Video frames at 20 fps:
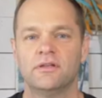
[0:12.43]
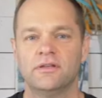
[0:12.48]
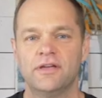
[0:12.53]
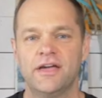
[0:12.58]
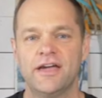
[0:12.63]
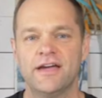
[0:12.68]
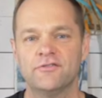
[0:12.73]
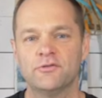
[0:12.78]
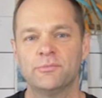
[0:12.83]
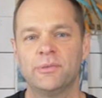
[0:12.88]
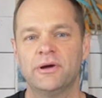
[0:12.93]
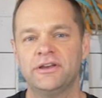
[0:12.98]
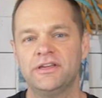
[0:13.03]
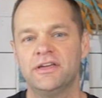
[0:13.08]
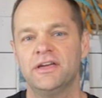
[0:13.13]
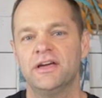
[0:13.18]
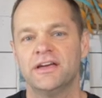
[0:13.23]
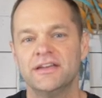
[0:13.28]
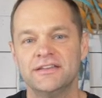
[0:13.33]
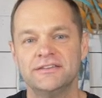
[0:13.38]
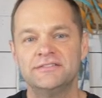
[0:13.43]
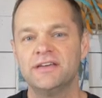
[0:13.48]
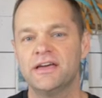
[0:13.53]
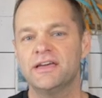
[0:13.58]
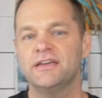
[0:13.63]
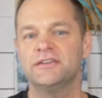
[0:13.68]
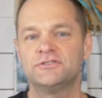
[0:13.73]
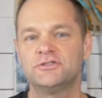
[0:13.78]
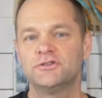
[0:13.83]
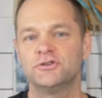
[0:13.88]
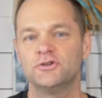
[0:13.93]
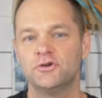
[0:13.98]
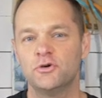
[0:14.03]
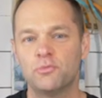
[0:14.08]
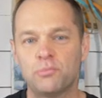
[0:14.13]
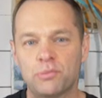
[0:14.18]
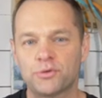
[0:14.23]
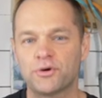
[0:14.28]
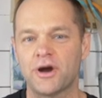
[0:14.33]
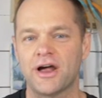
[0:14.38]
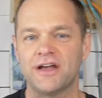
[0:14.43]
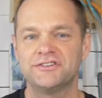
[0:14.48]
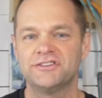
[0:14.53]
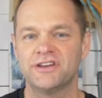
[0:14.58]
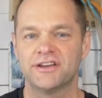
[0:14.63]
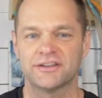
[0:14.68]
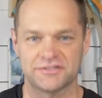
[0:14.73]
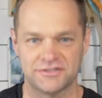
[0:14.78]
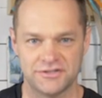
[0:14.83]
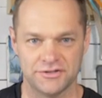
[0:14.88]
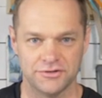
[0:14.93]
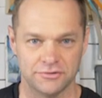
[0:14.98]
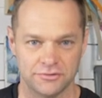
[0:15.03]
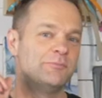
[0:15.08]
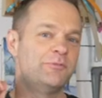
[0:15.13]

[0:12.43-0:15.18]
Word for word: Hey everybody, day two, project two.